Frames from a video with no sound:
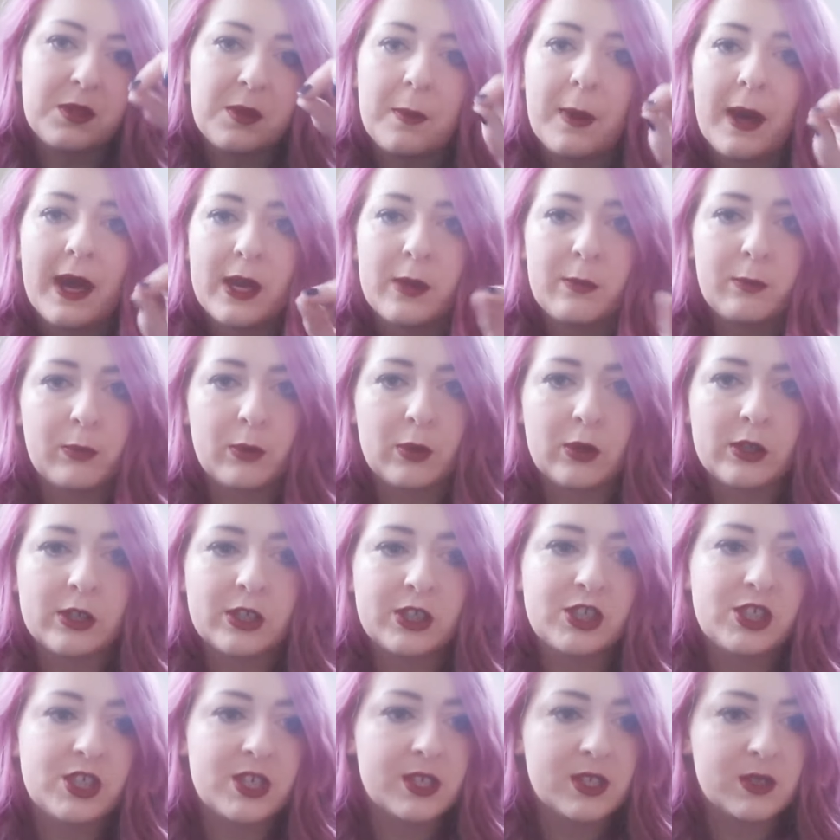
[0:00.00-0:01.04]
the
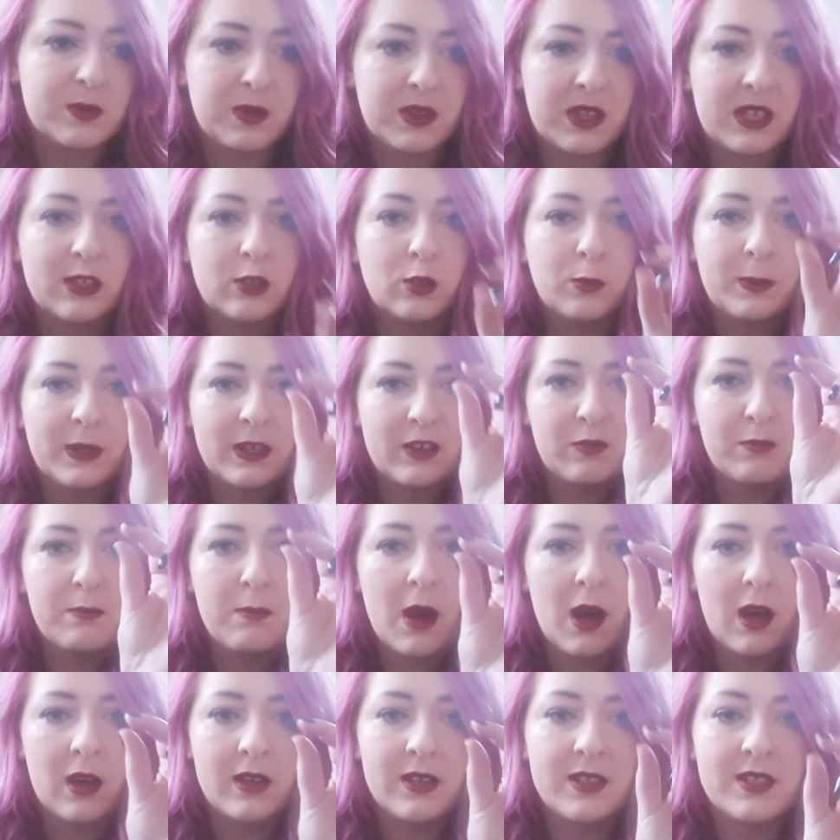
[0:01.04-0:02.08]
paintbrush and with a little bit of
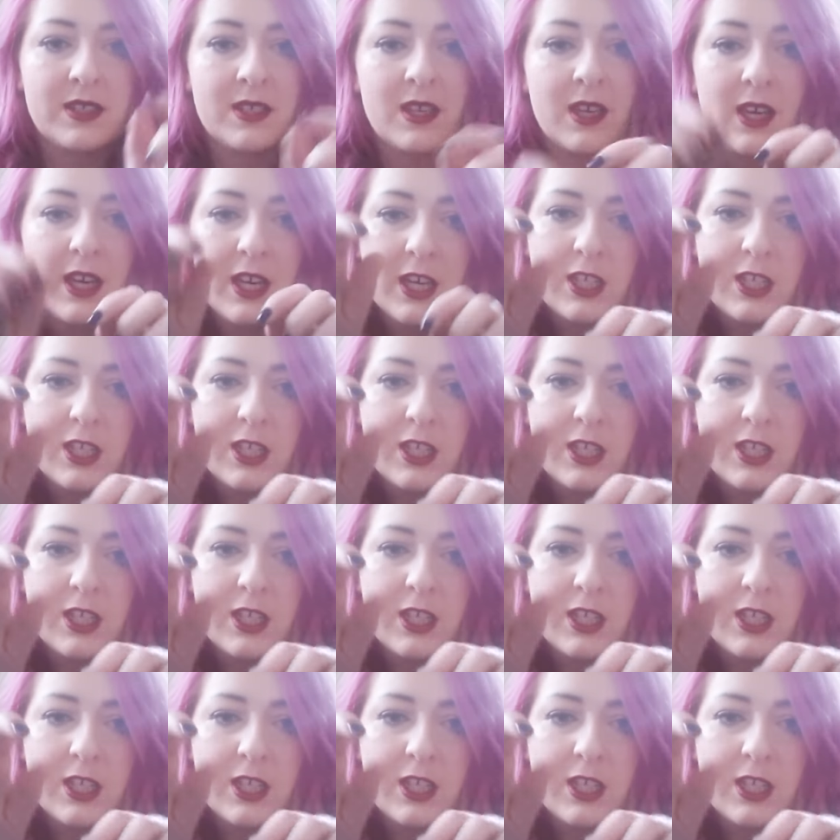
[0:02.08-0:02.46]
moss,